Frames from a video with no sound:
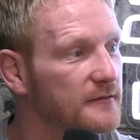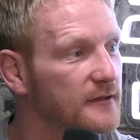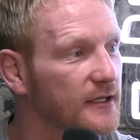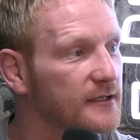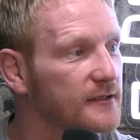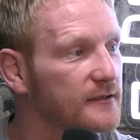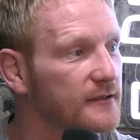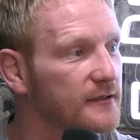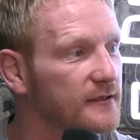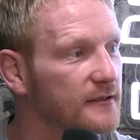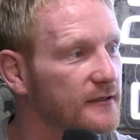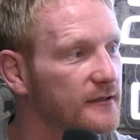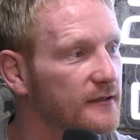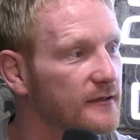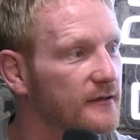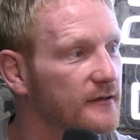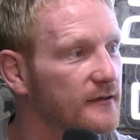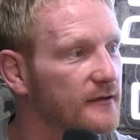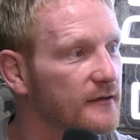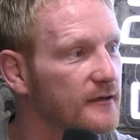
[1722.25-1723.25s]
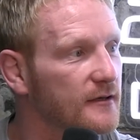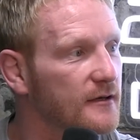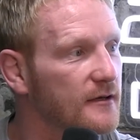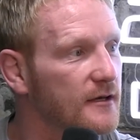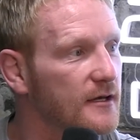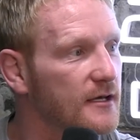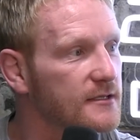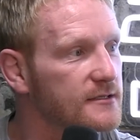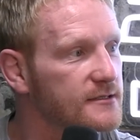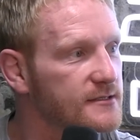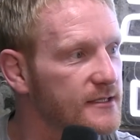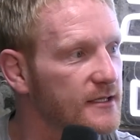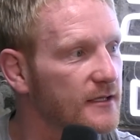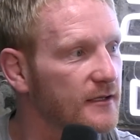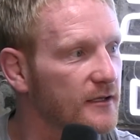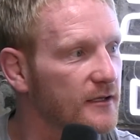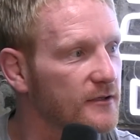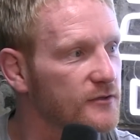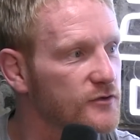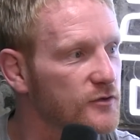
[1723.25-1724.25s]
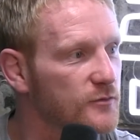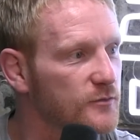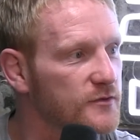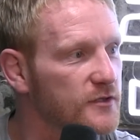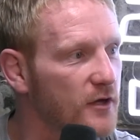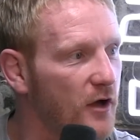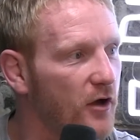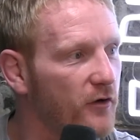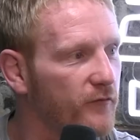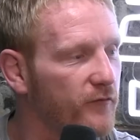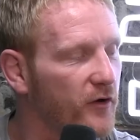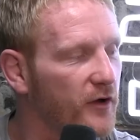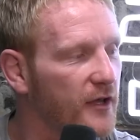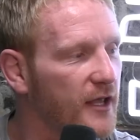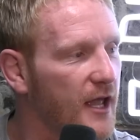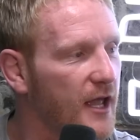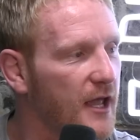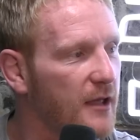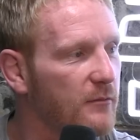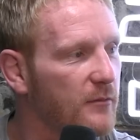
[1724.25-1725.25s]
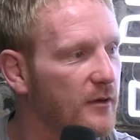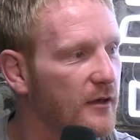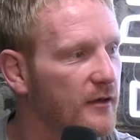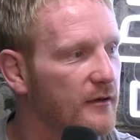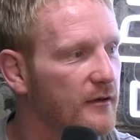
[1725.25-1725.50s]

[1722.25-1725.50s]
Like, he's still a superstar of our game.